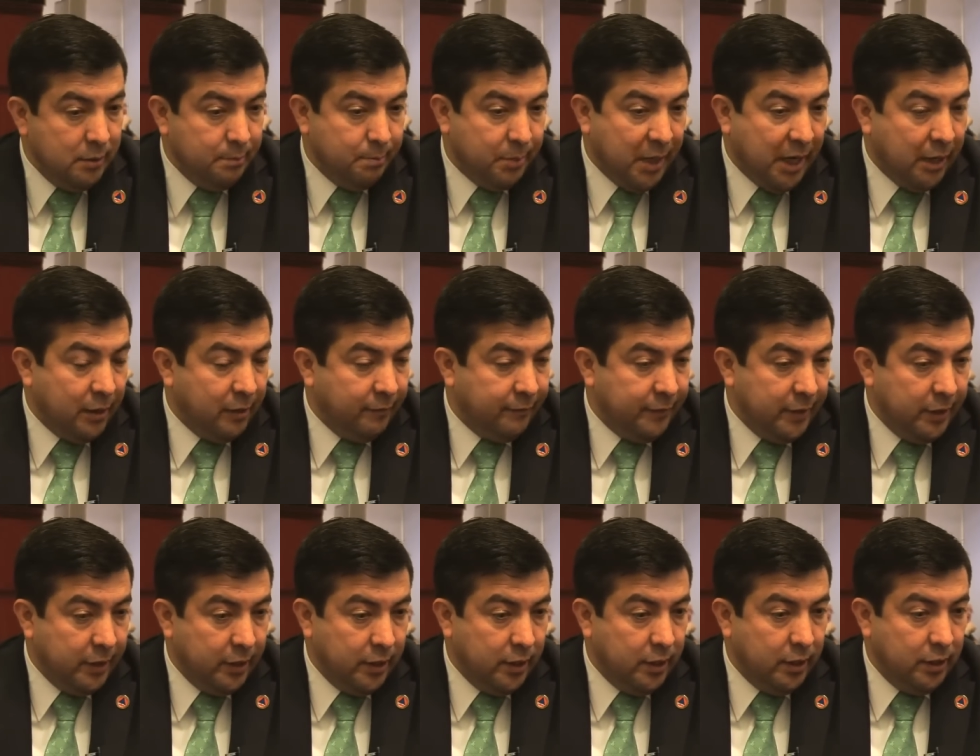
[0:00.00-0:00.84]
part of
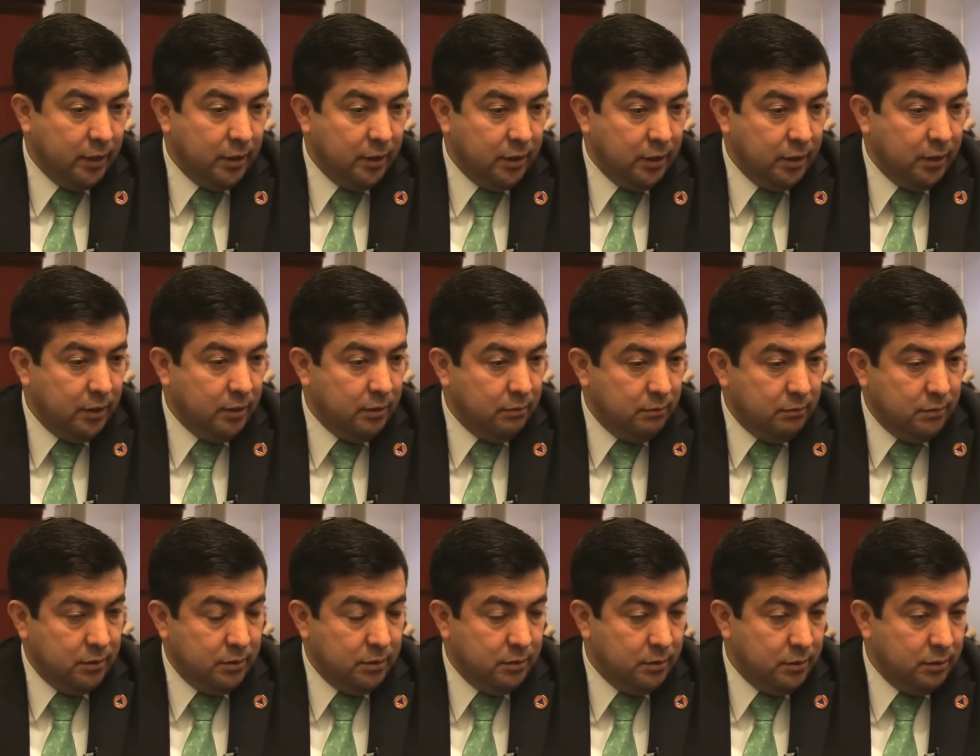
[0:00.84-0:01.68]
the uh,
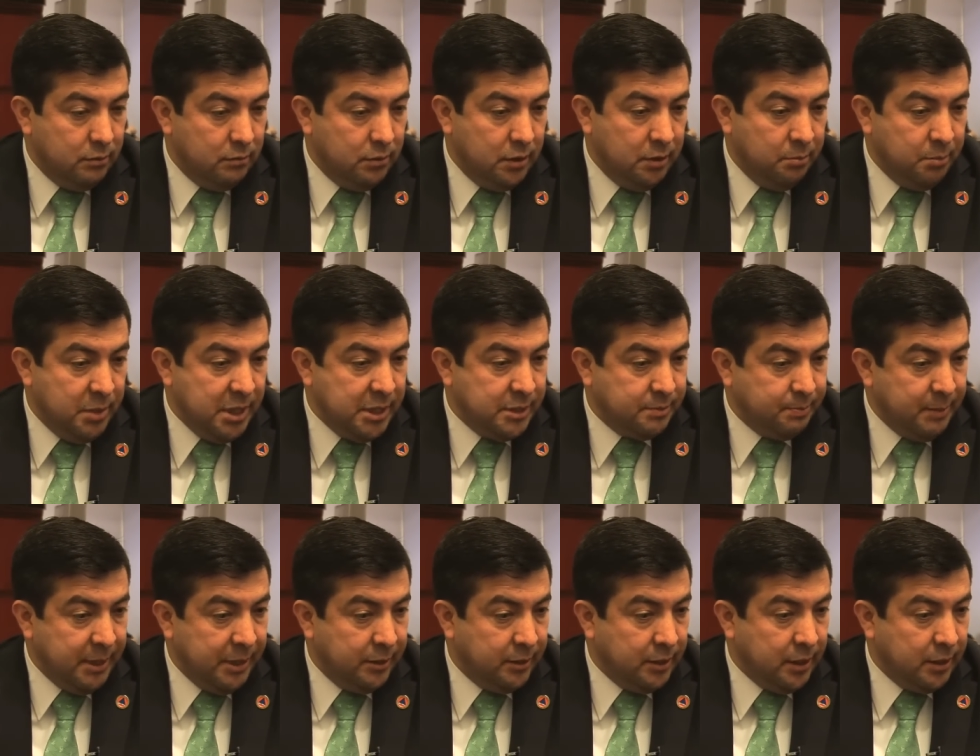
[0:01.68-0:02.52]

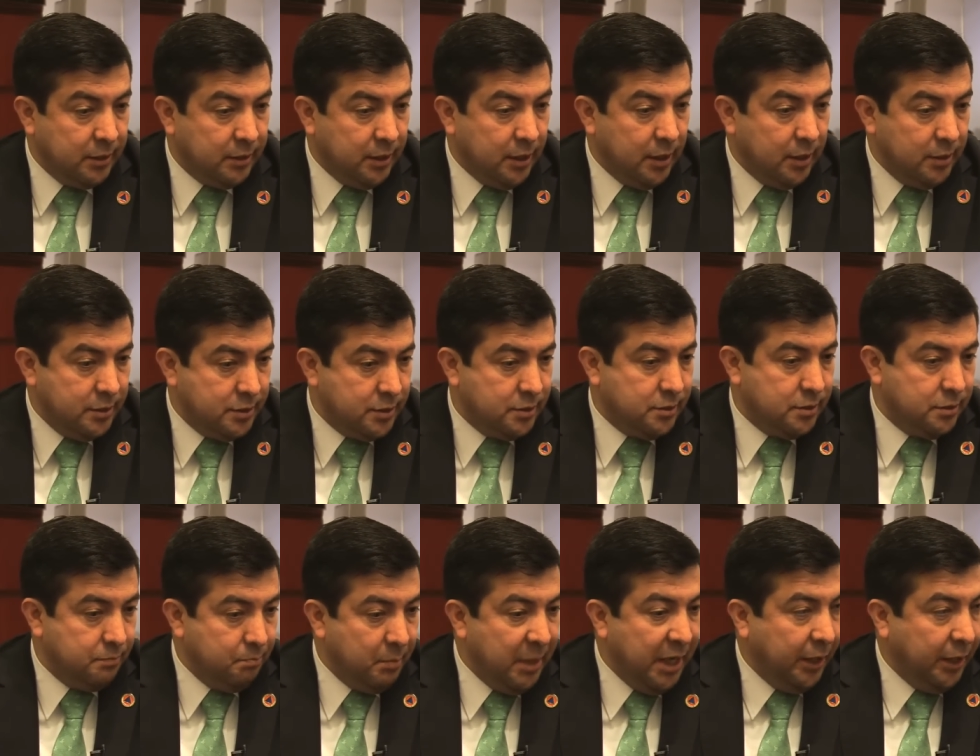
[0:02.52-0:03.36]
investment that is
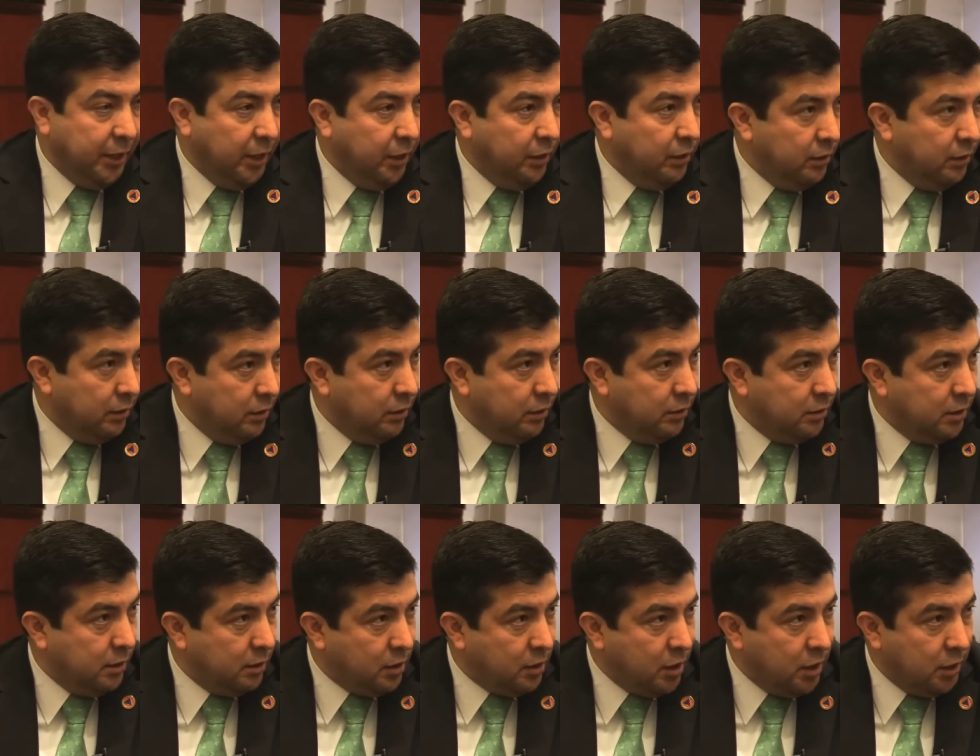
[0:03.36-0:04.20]
made in, in
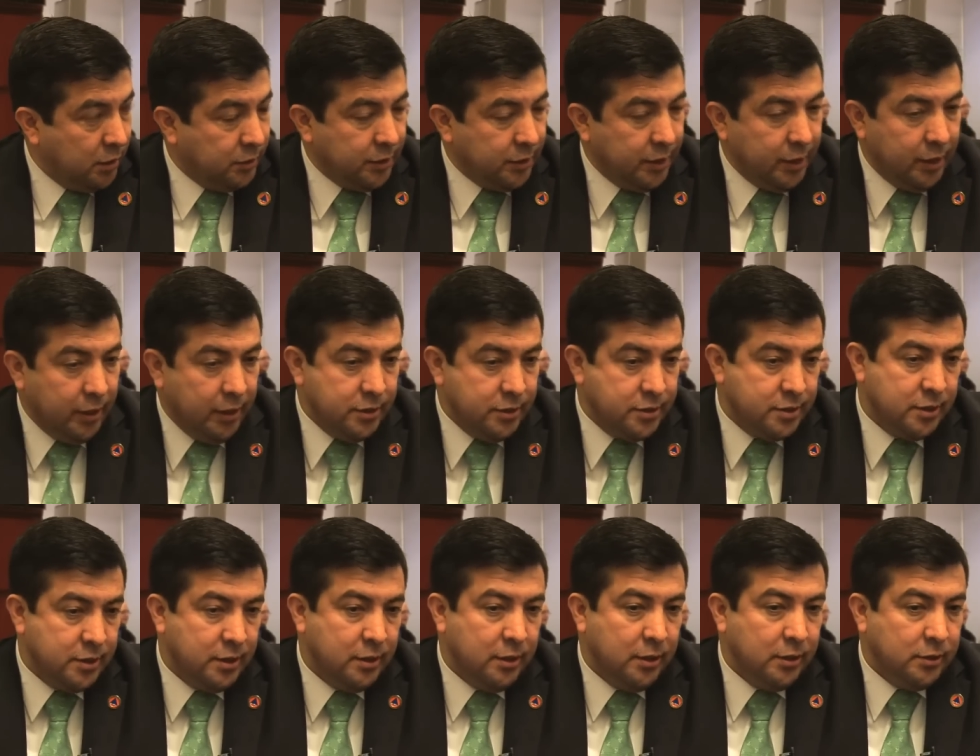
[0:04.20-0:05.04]
the country
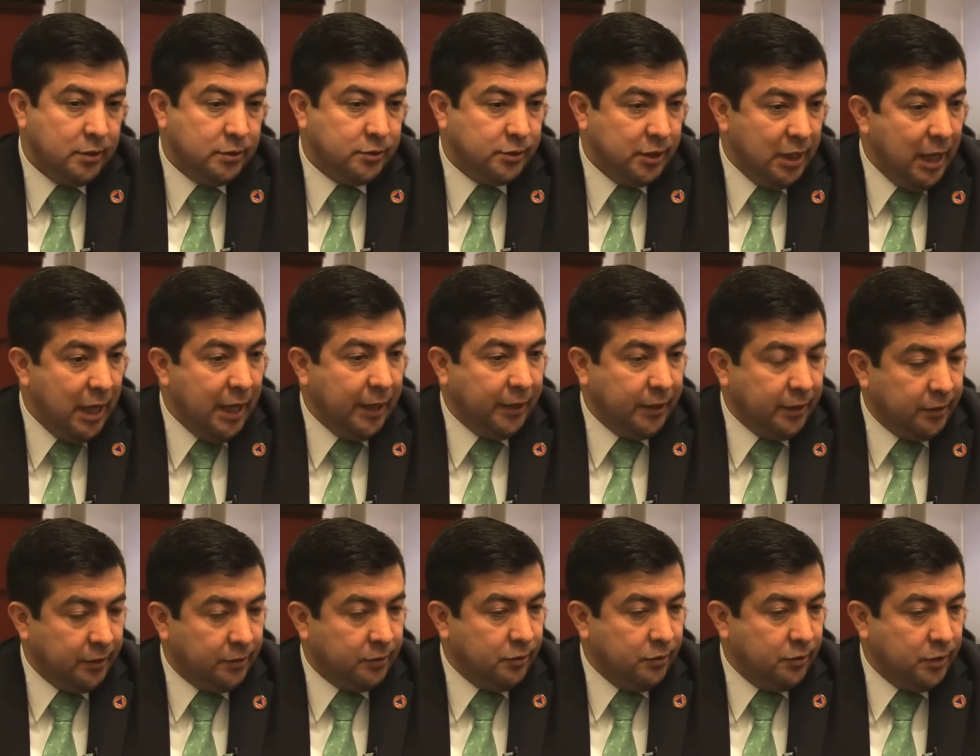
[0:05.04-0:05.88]
is
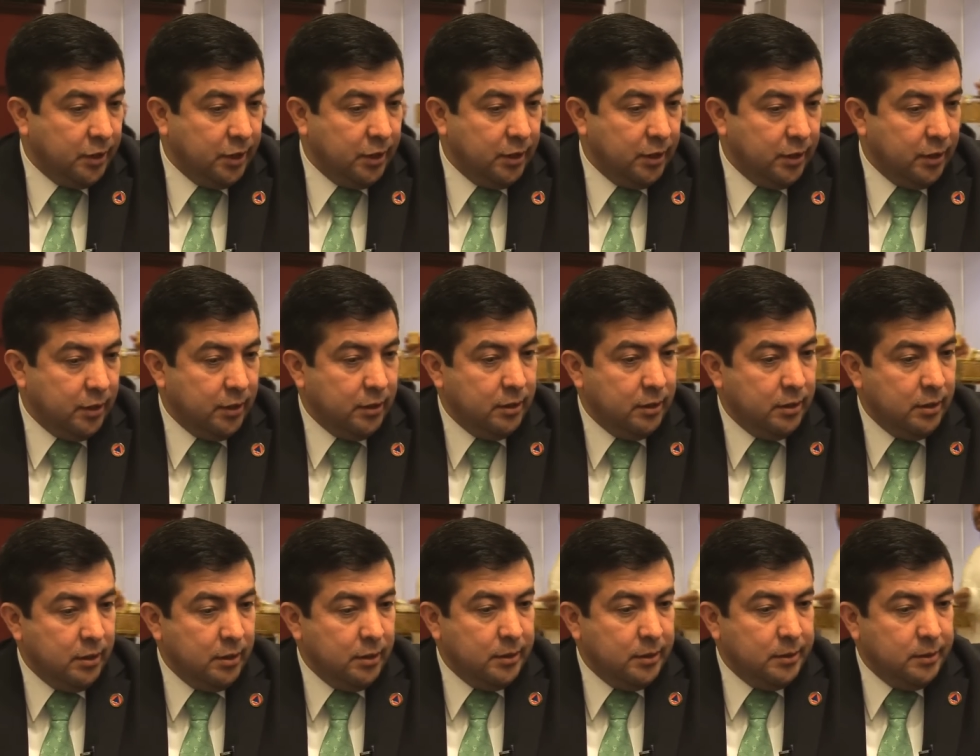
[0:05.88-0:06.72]
related to the,
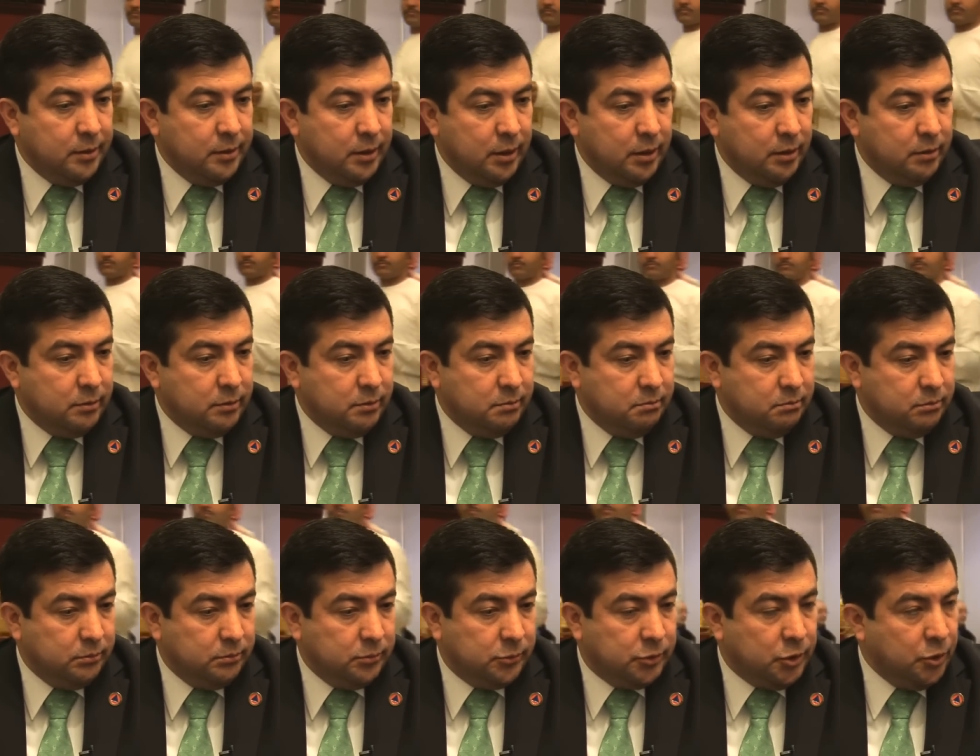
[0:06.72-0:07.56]
uh,
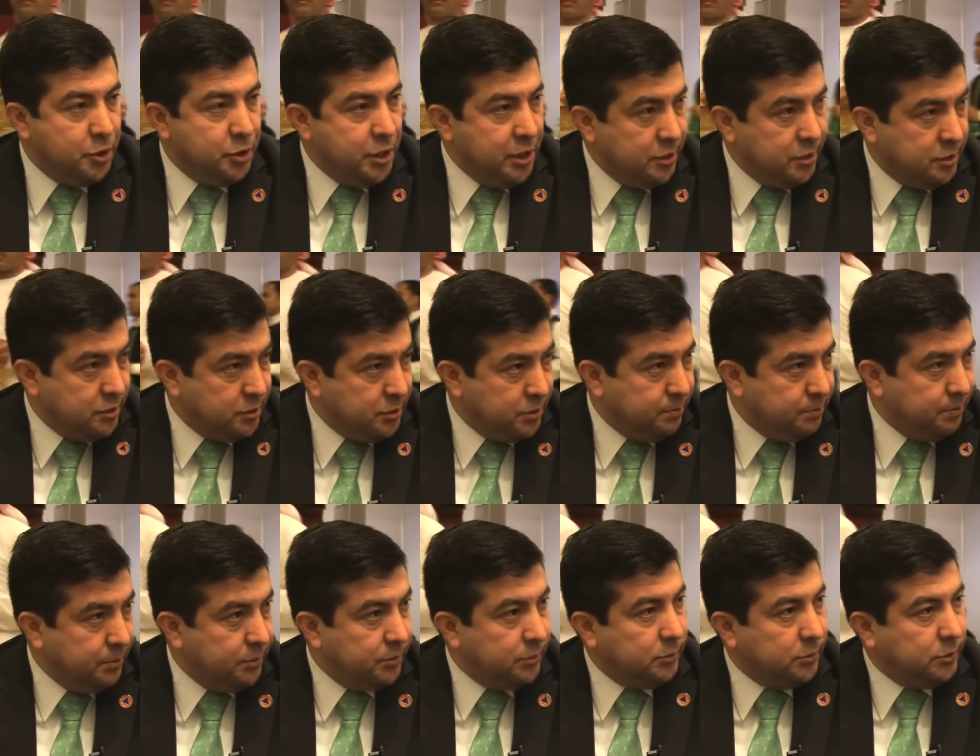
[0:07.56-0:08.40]
tourists
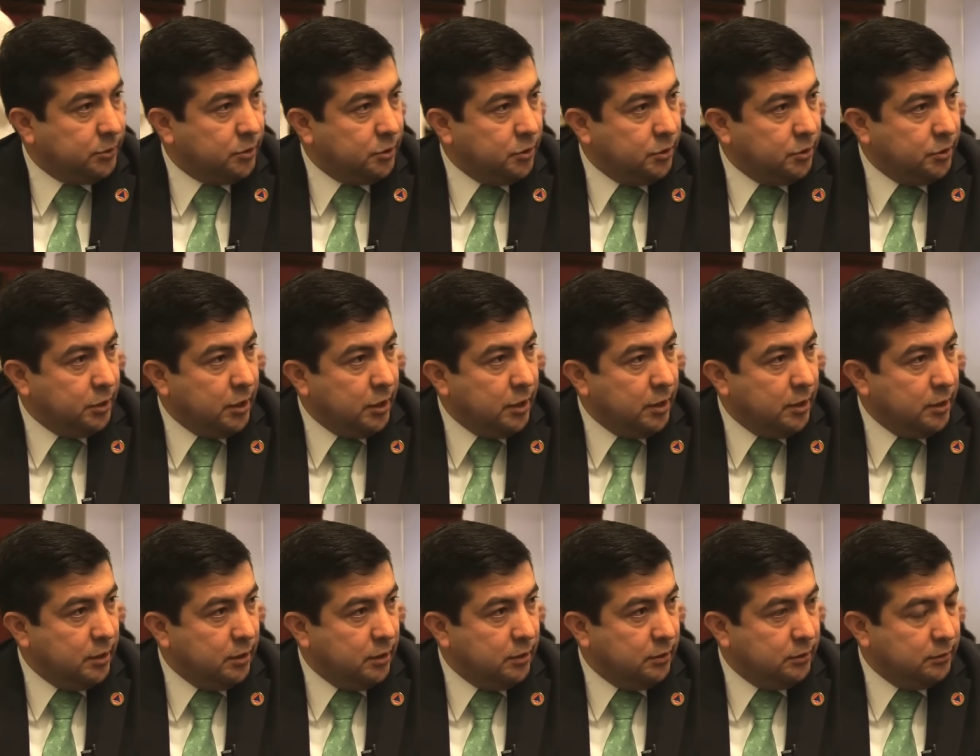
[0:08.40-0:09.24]
mm. to
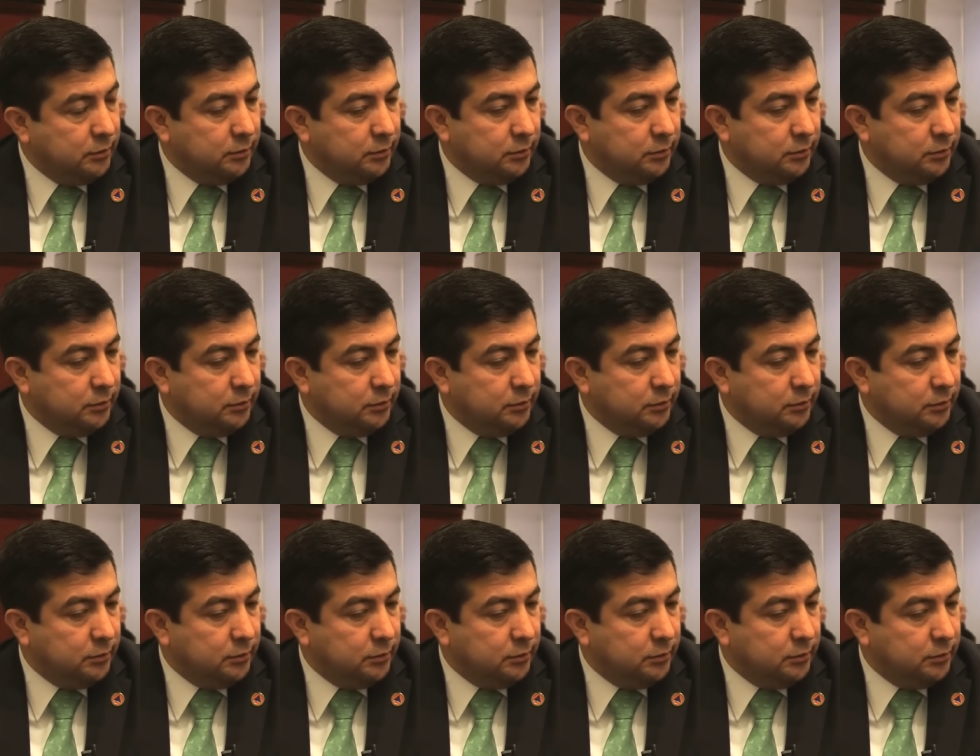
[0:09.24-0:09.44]
the